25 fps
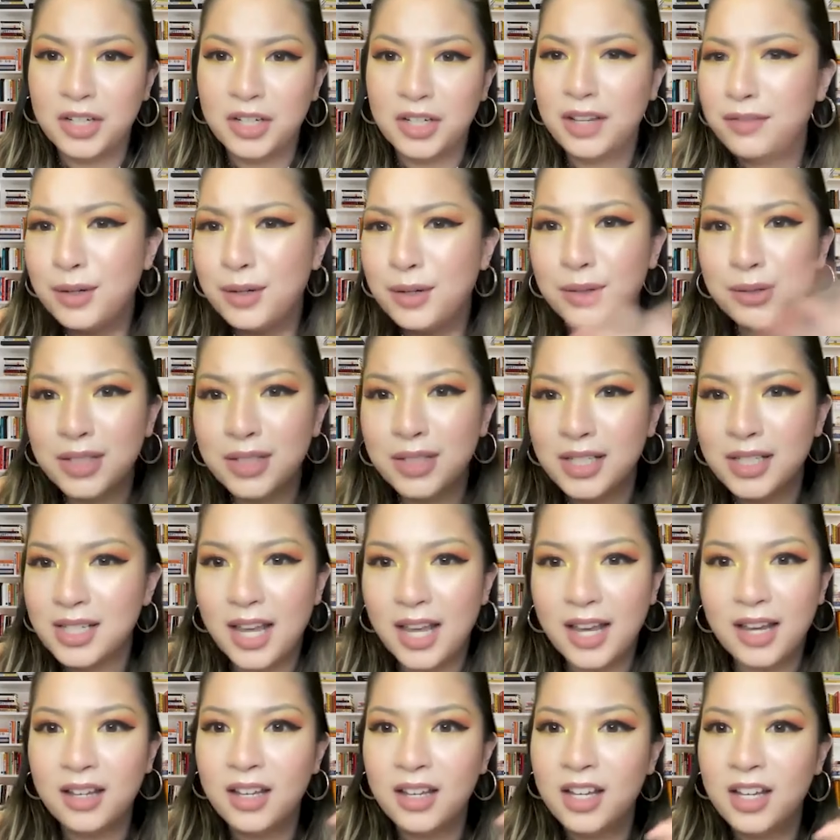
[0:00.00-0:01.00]
If you notice,
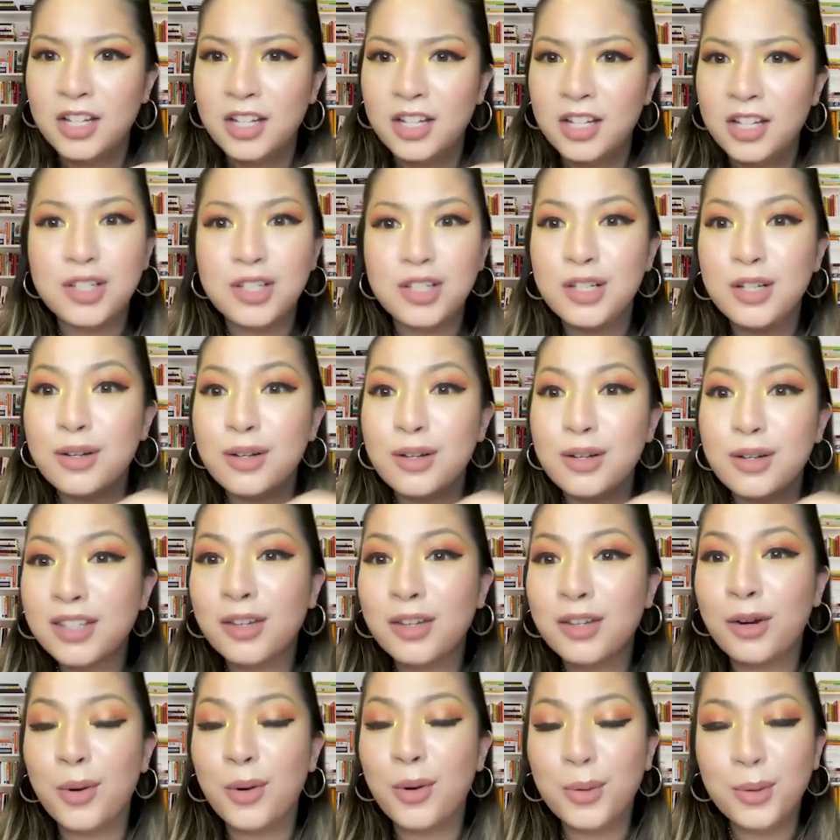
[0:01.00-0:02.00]
like, just look at
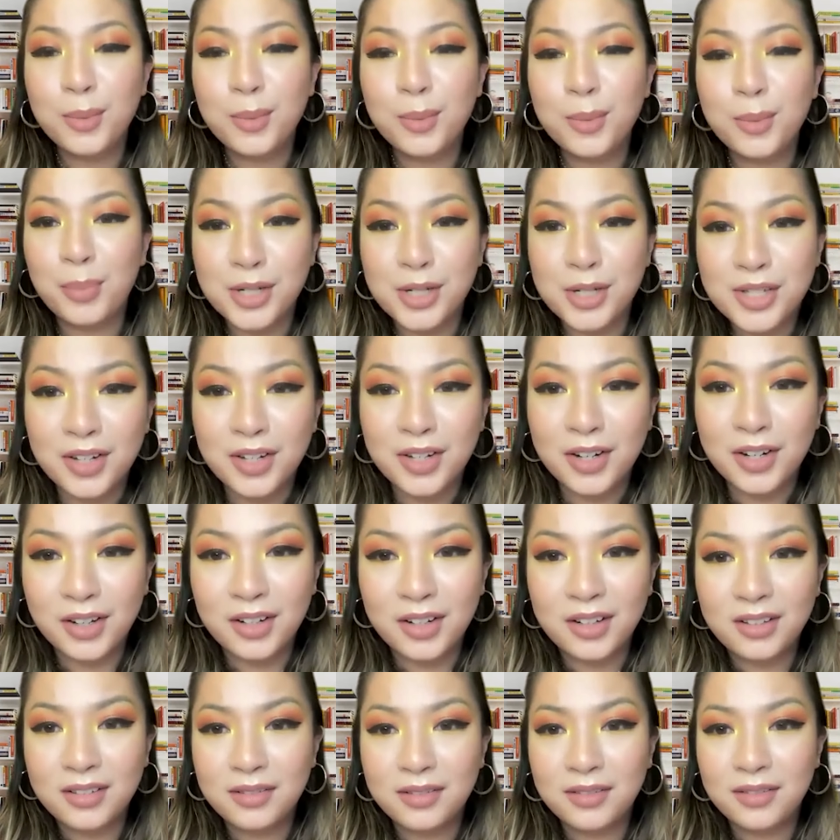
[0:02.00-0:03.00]
your own
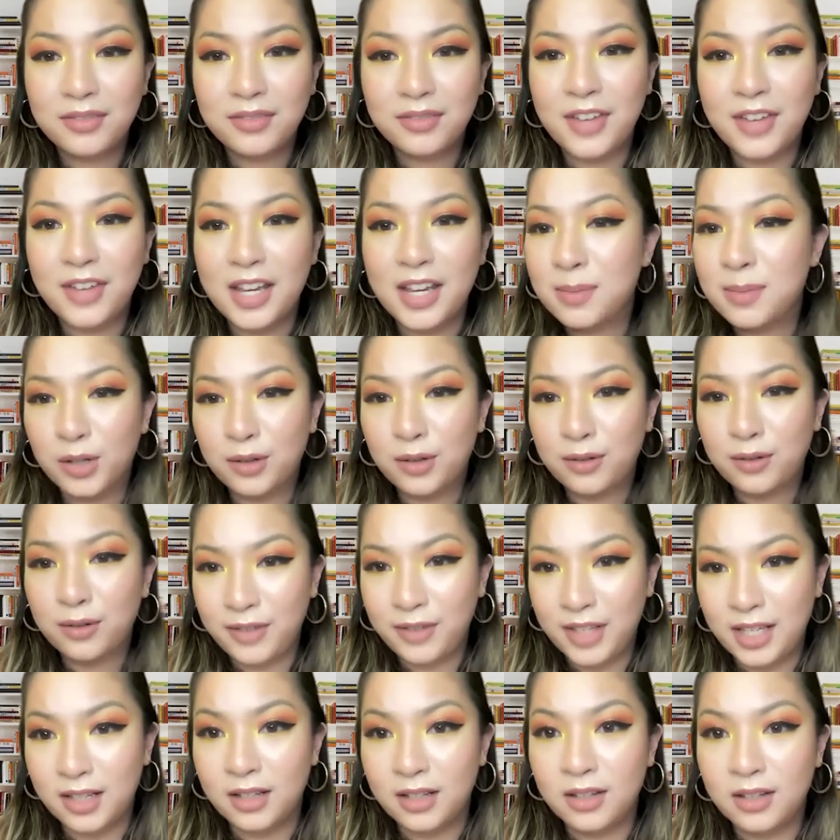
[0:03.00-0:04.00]
personal Facebook
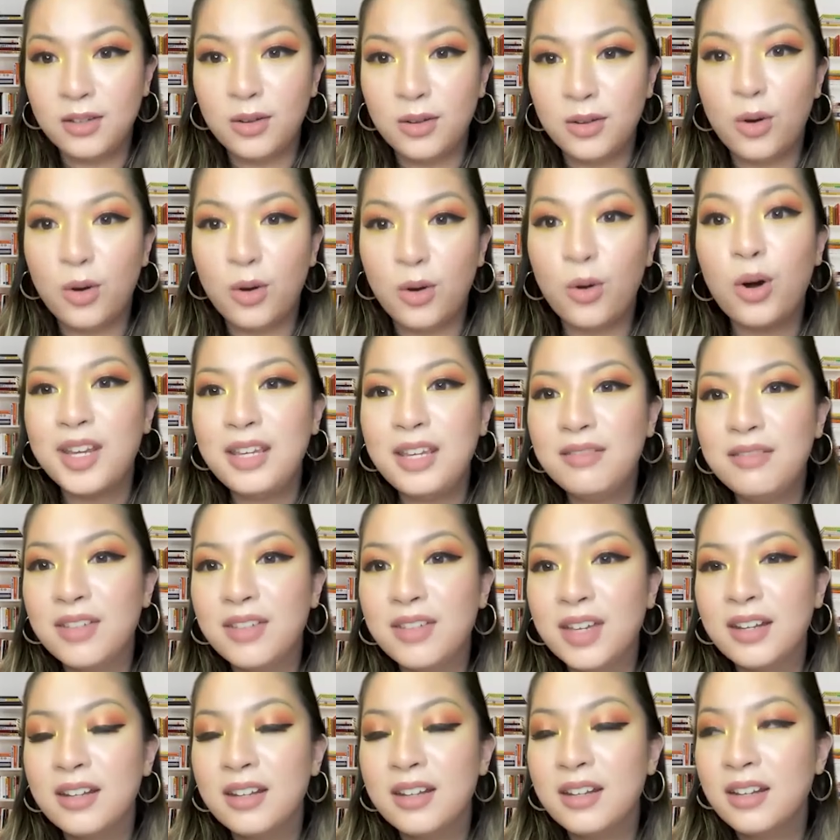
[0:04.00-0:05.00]
feed, or
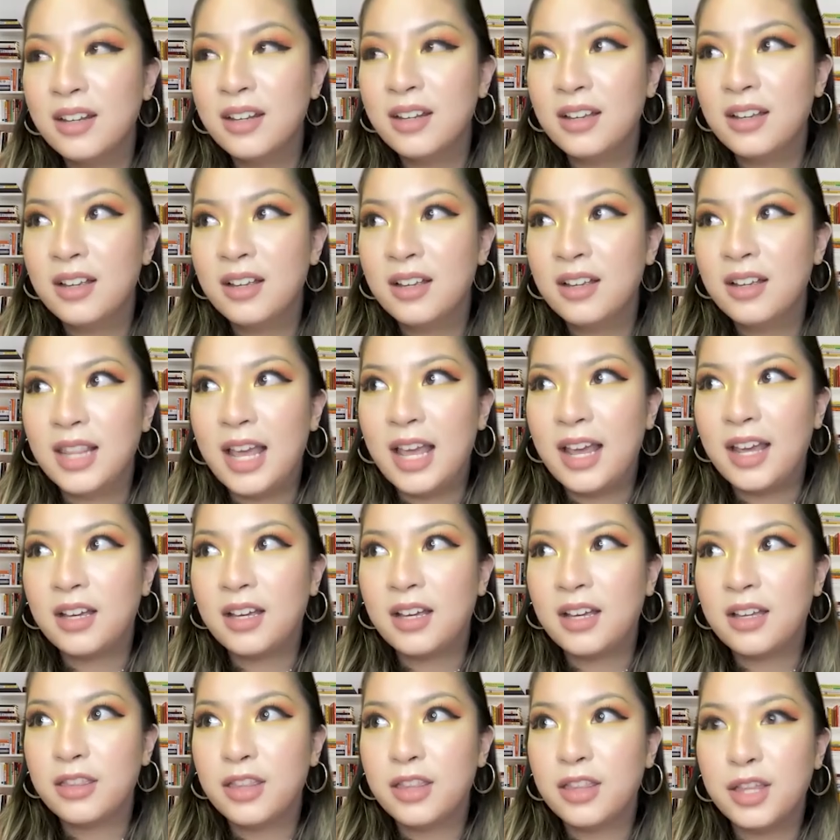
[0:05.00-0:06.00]
even
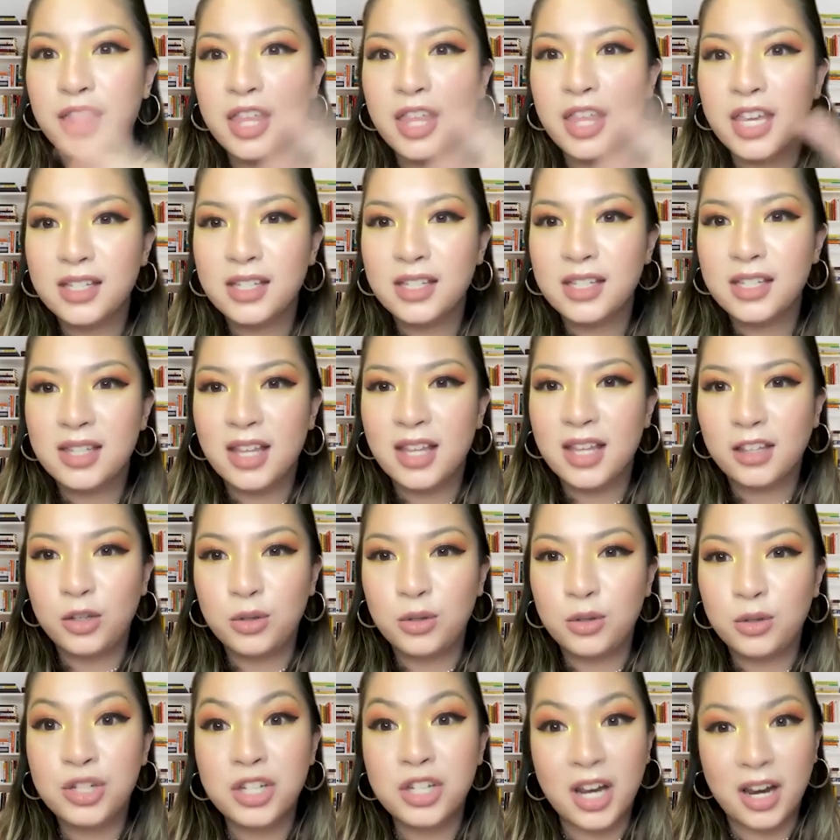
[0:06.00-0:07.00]
like the things
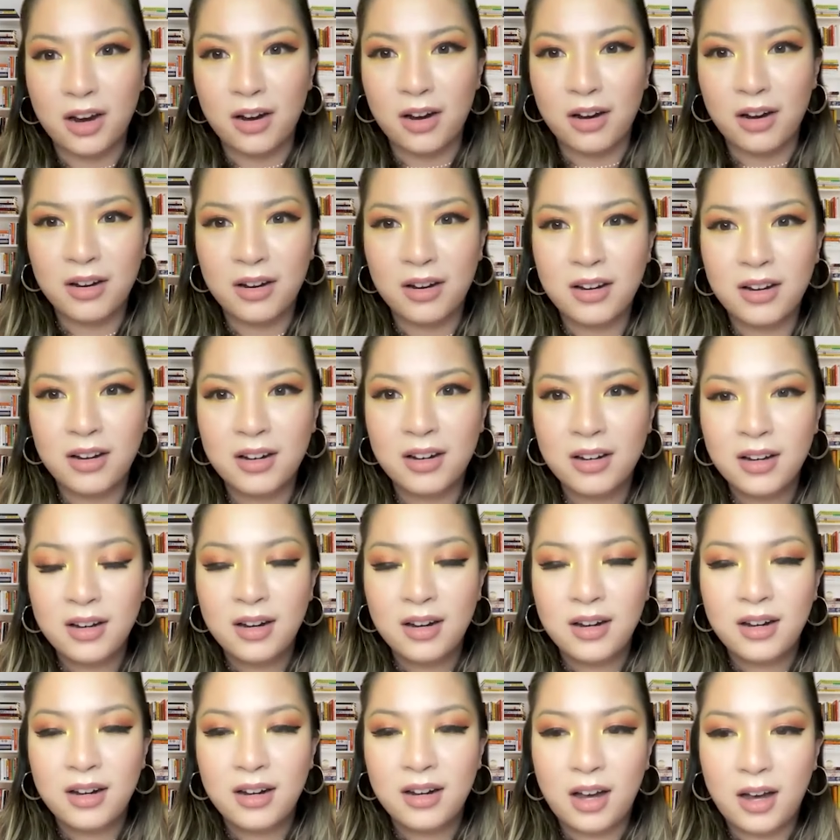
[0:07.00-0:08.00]
that you share,
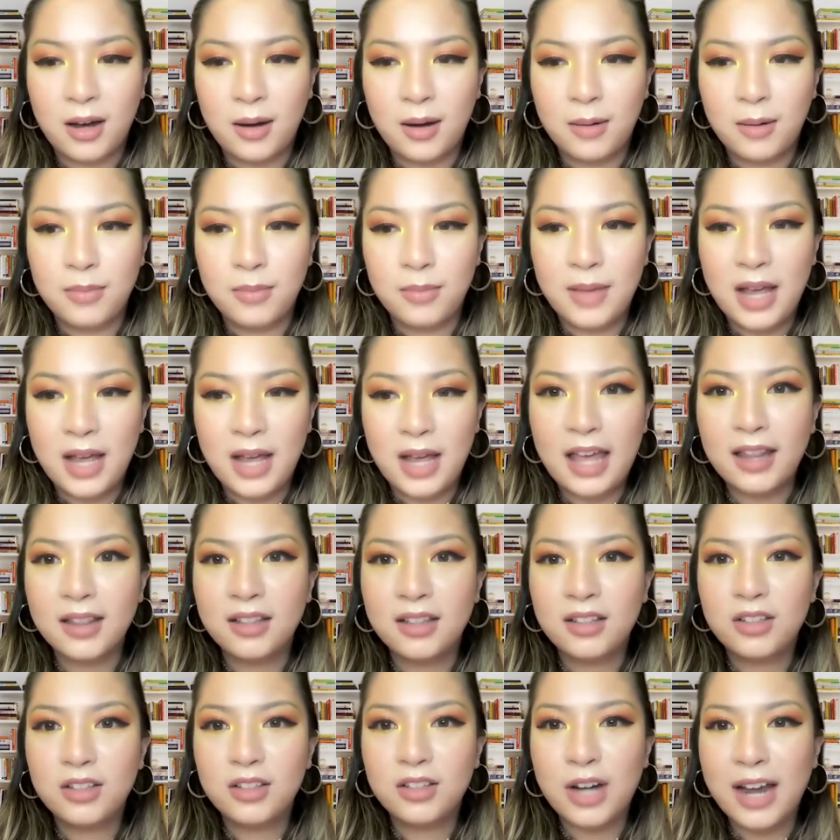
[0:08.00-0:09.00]

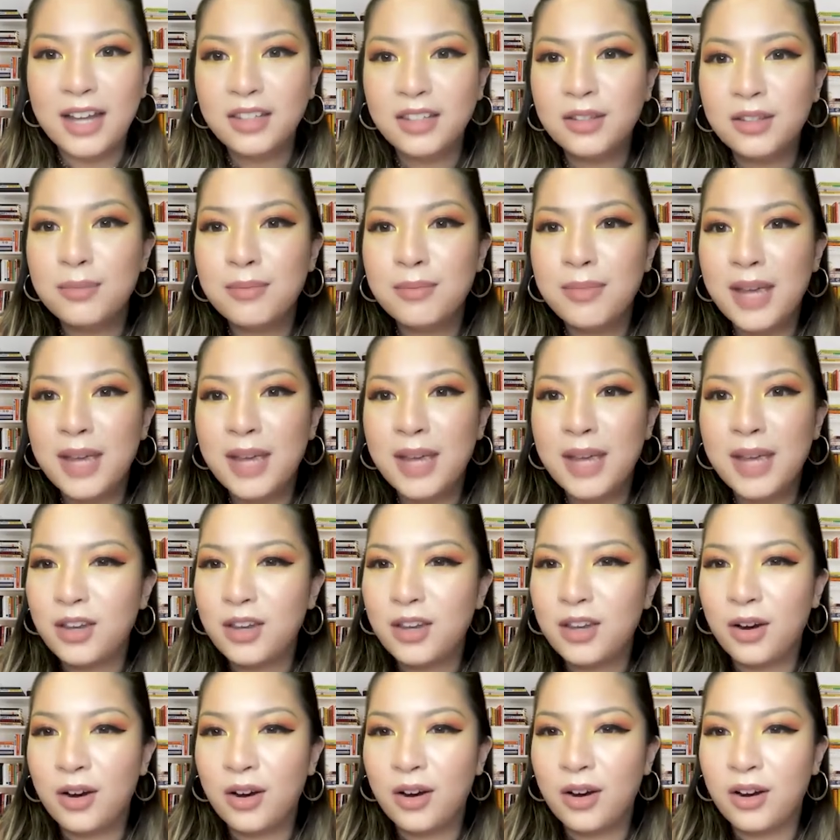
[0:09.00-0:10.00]
and try to make
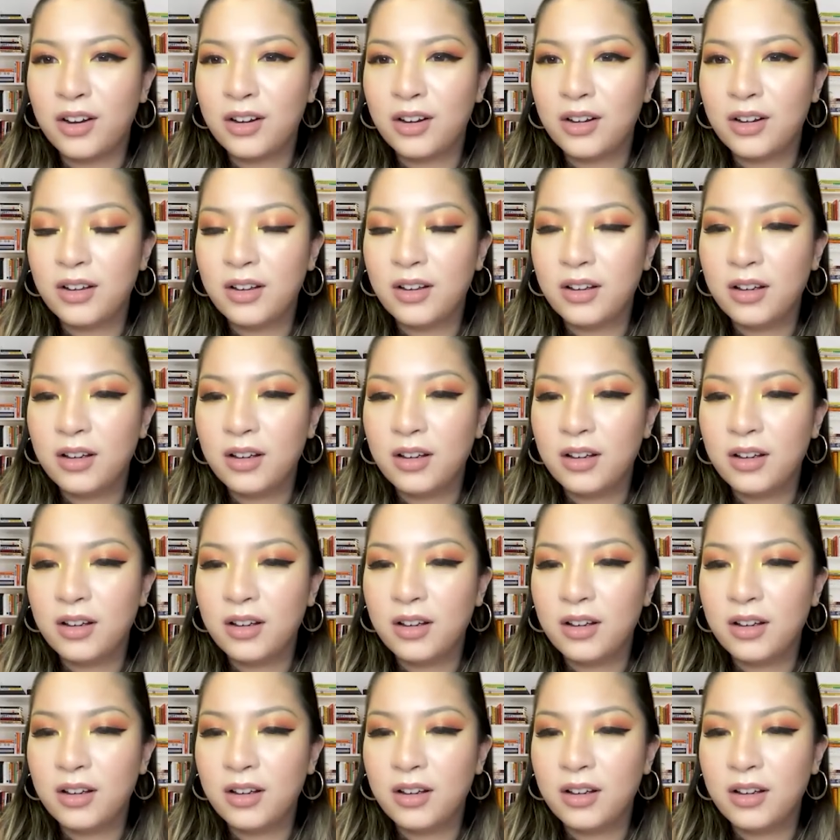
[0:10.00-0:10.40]
your